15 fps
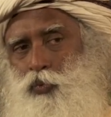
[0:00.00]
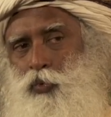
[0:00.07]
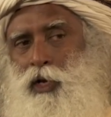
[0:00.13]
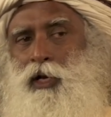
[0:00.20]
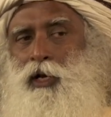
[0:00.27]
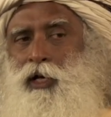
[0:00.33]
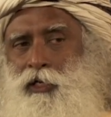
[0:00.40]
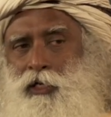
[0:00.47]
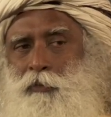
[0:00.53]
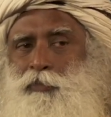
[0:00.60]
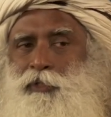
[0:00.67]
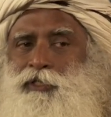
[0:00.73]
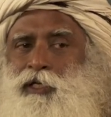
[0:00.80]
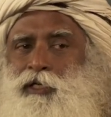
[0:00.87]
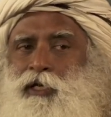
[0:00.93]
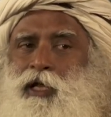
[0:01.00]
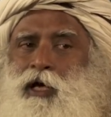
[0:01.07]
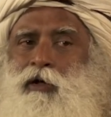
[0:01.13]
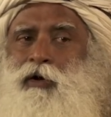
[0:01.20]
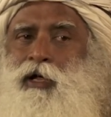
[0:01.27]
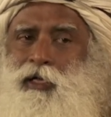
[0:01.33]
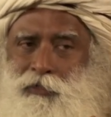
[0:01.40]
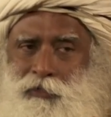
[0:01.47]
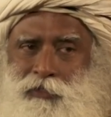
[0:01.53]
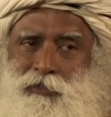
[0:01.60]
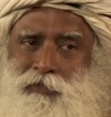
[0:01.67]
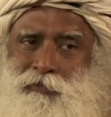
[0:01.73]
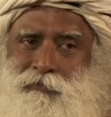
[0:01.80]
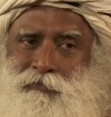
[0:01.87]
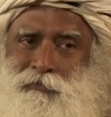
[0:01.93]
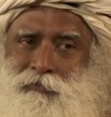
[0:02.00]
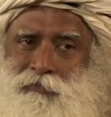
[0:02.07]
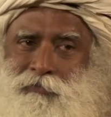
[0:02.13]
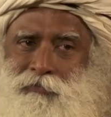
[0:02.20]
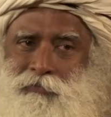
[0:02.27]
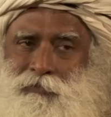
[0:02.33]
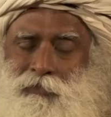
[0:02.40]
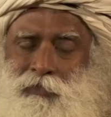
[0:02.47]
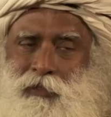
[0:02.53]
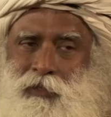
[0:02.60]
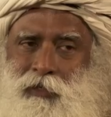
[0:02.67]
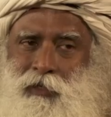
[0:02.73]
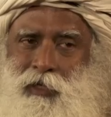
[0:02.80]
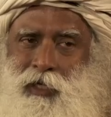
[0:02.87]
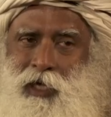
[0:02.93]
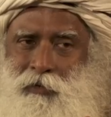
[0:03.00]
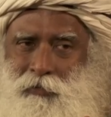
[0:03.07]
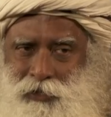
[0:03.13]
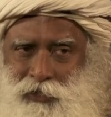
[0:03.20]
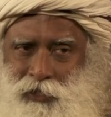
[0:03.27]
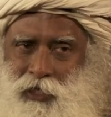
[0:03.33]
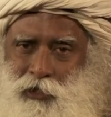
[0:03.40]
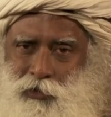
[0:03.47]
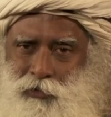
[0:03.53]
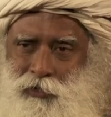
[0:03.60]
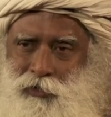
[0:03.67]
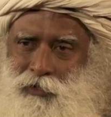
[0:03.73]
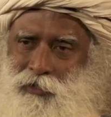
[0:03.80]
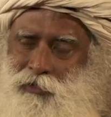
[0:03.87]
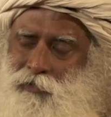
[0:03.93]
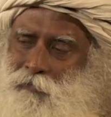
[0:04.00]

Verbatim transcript: one hundred percent in our hands. I must tell you this.